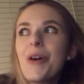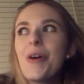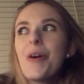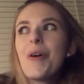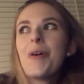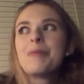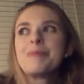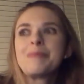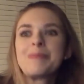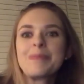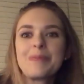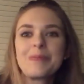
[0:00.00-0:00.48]

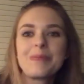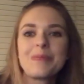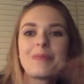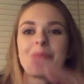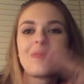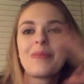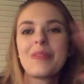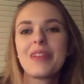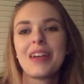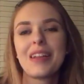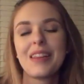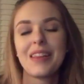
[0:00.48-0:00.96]
So
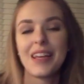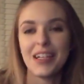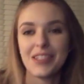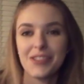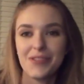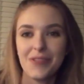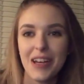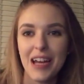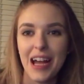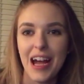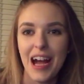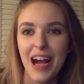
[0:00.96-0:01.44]

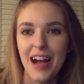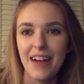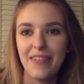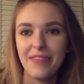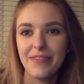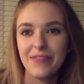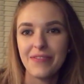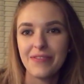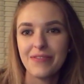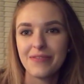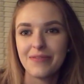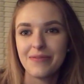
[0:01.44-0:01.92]
that's what I
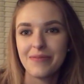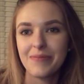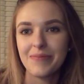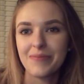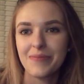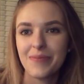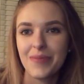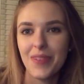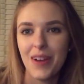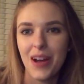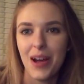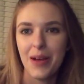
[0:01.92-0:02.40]
have
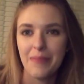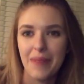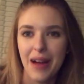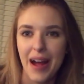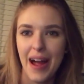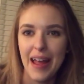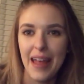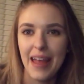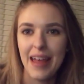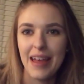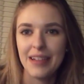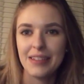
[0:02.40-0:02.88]

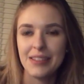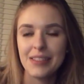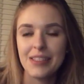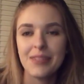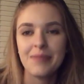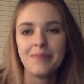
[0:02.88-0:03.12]
on my